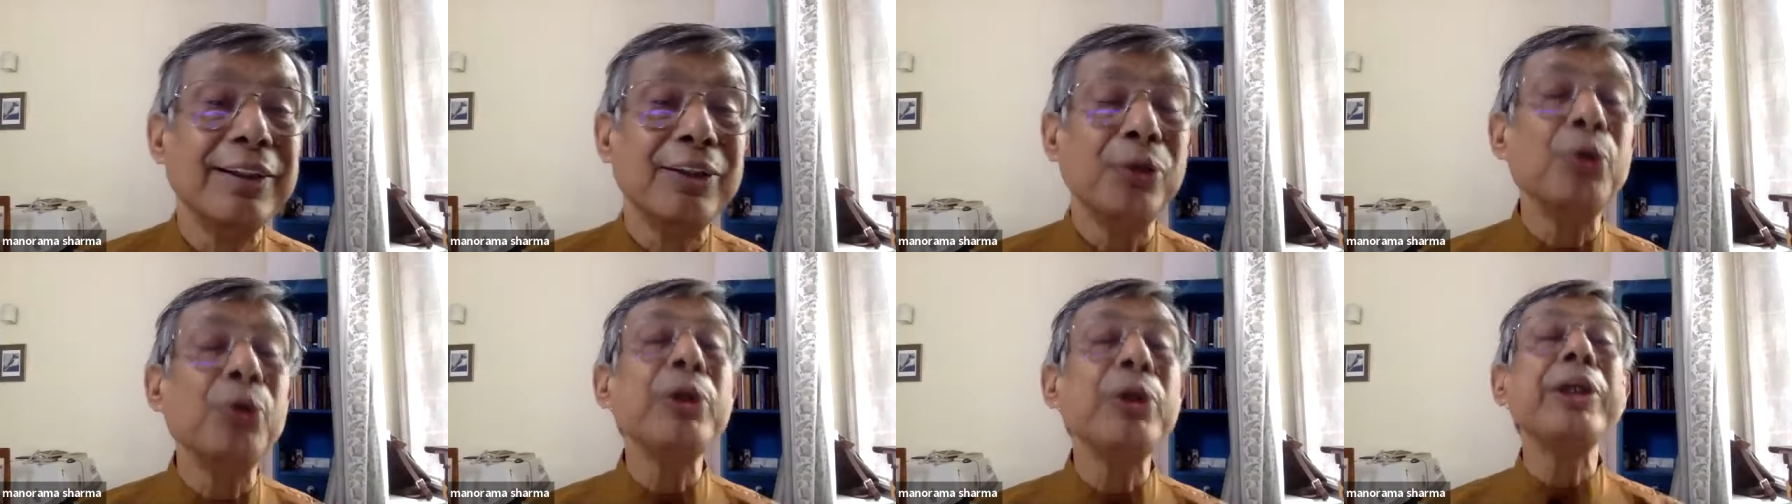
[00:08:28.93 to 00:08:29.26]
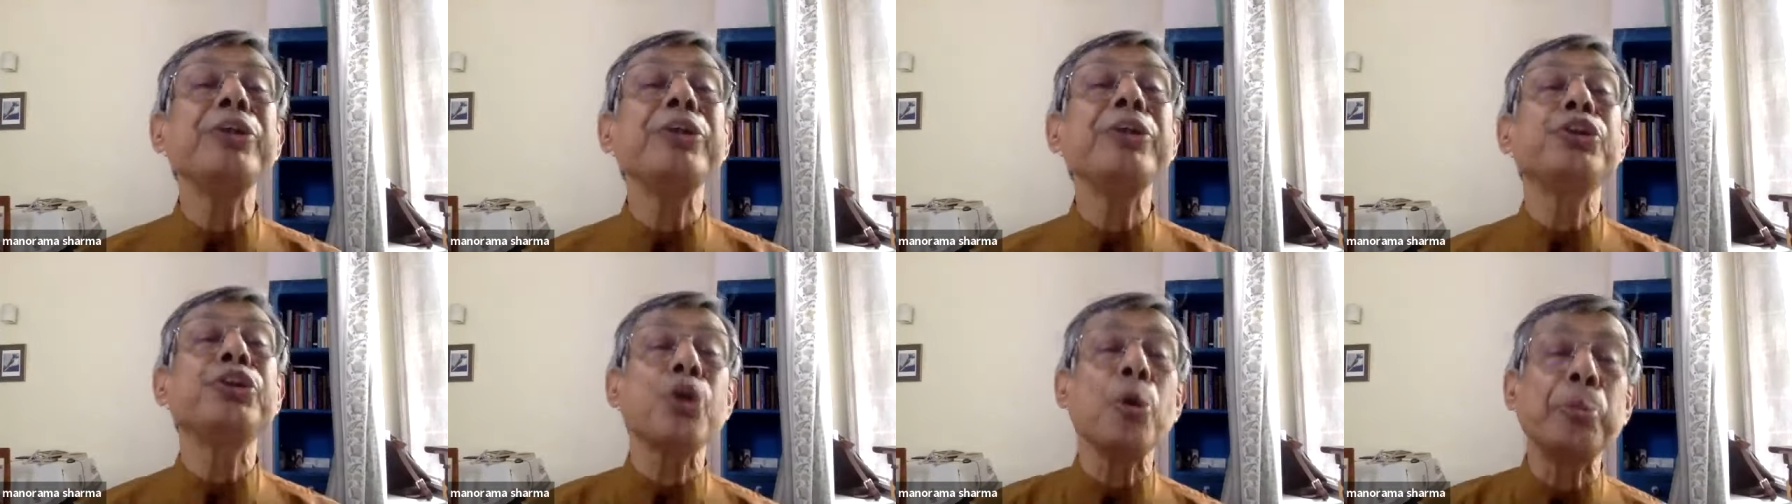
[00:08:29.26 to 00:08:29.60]
Who
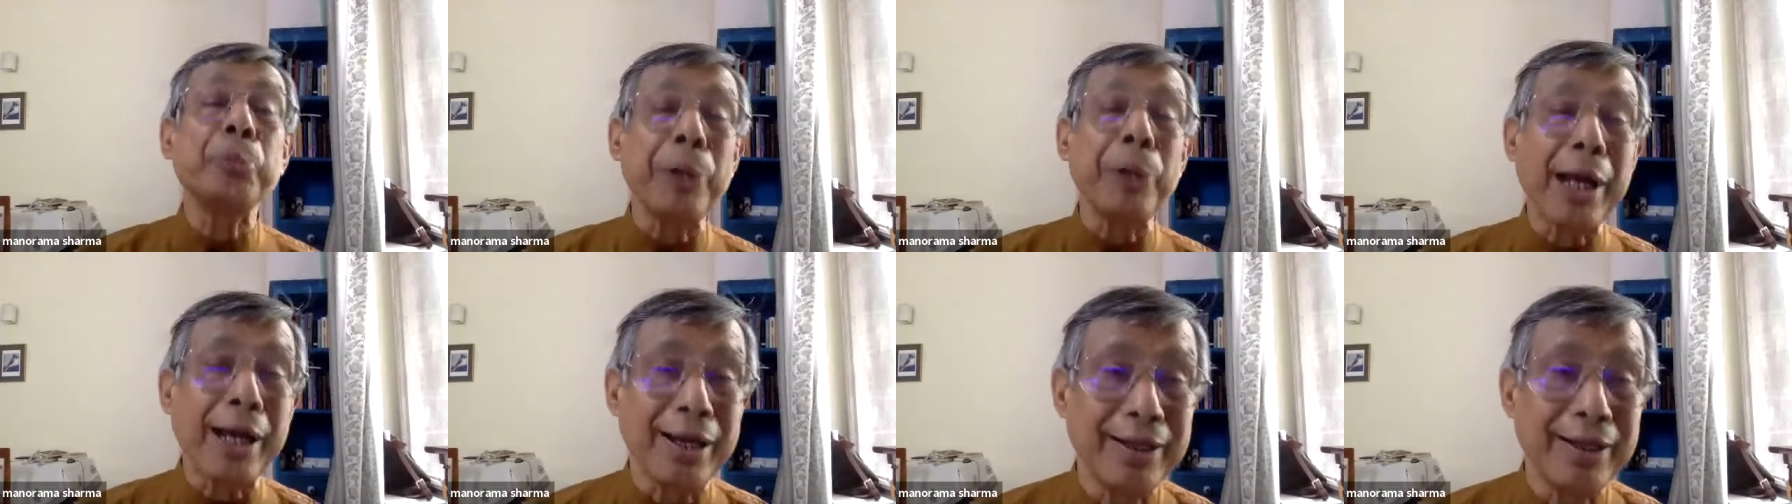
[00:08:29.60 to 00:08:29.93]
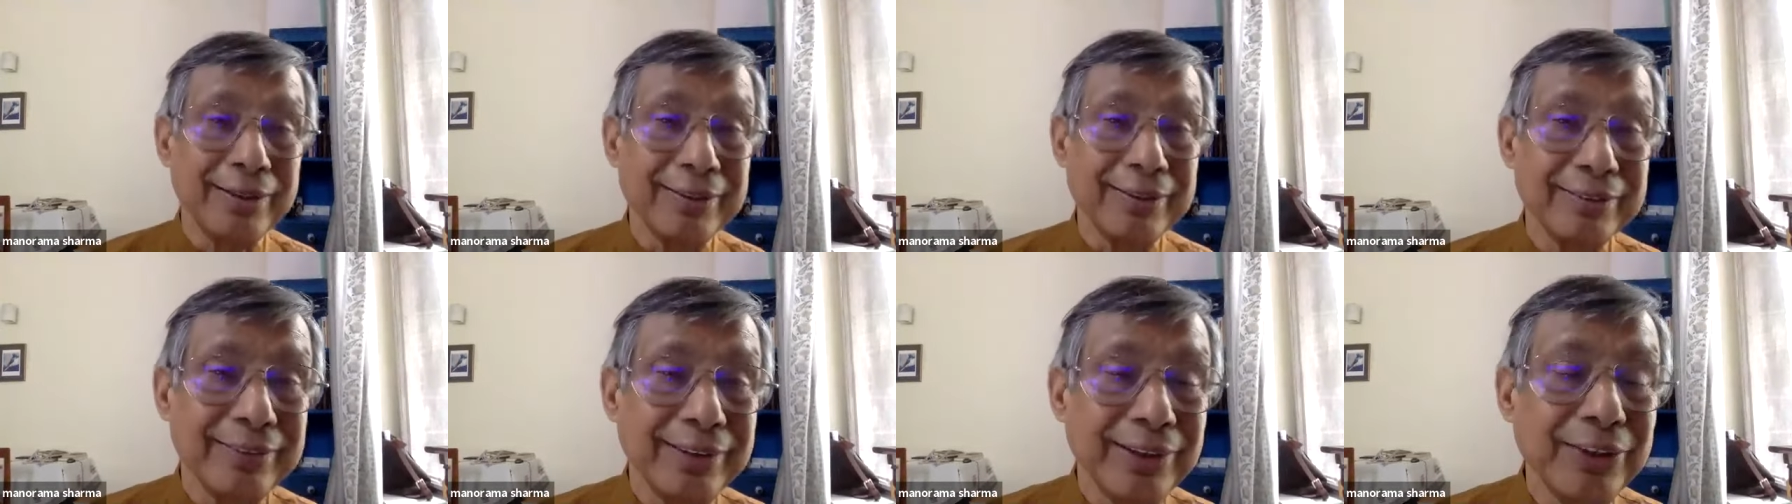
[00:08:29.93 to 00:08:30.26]
is Chopra?
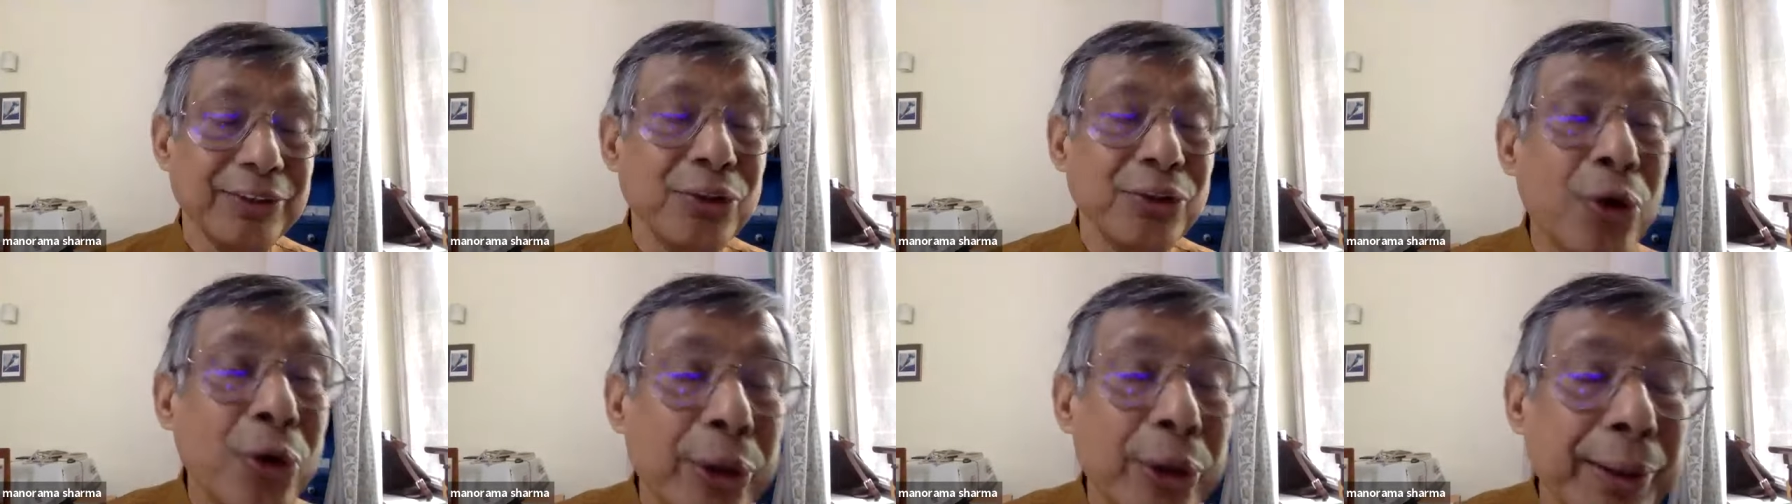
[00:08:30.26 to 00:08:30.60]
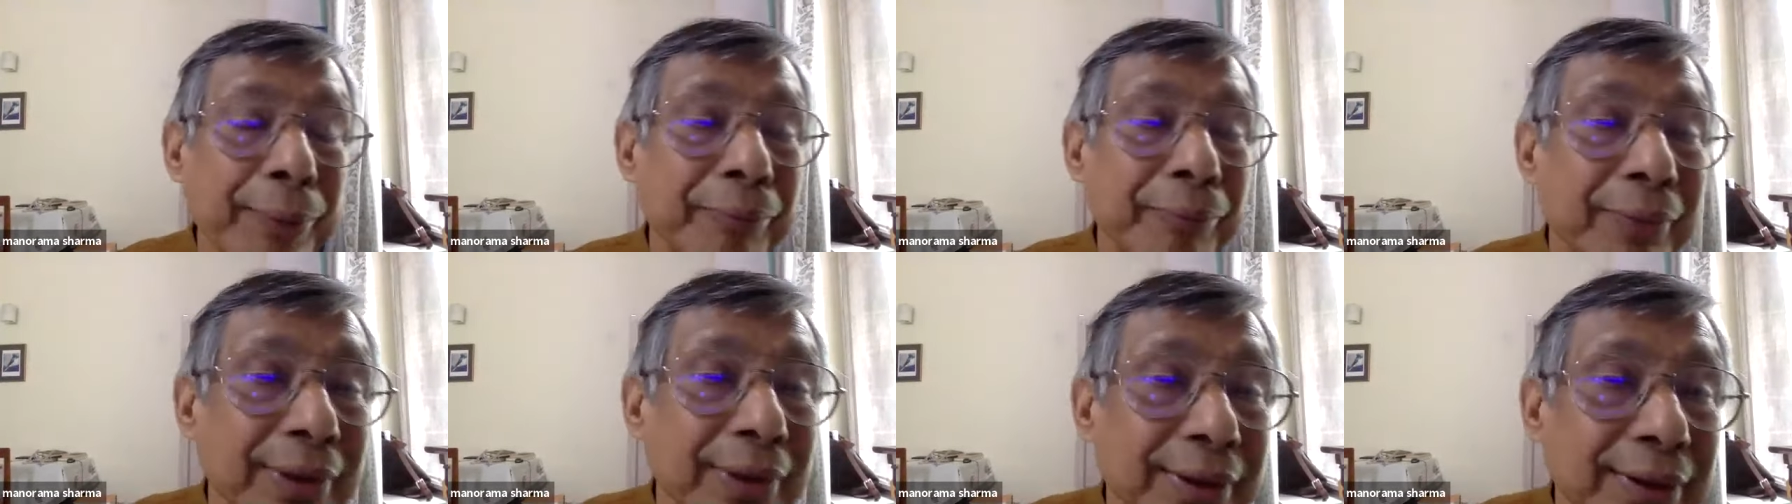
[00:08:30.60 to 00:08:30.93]
You know
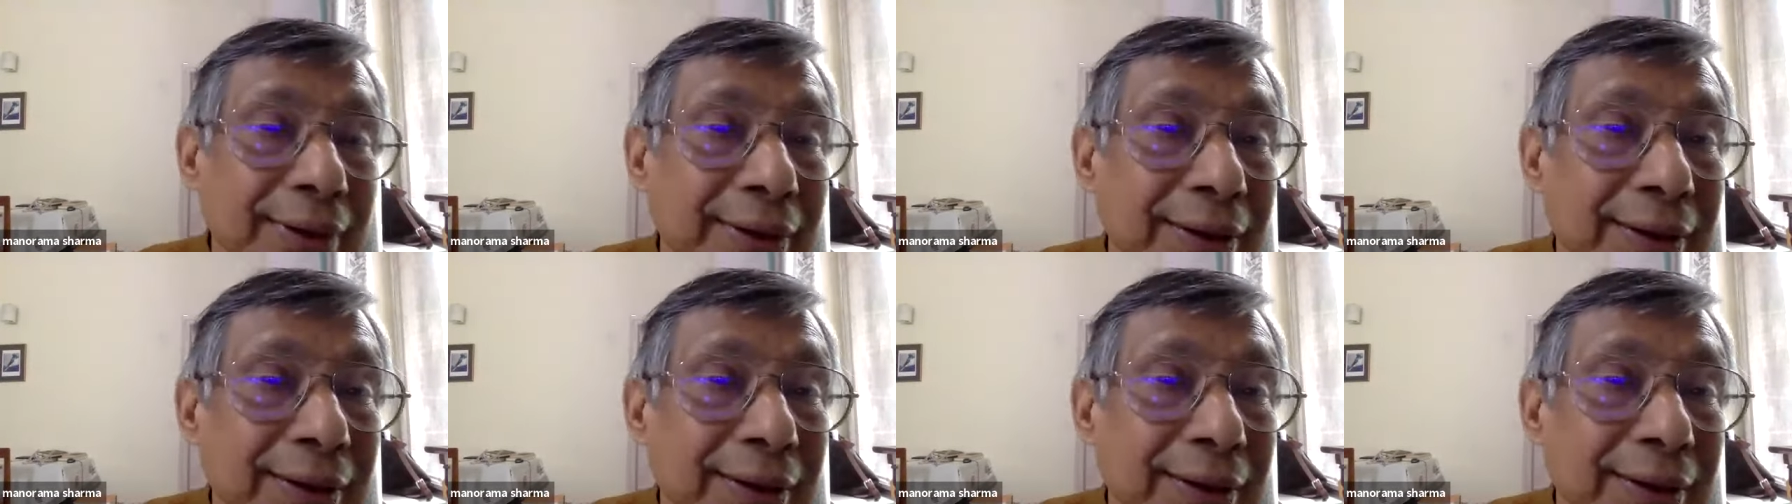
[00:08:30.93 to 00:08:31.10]
him.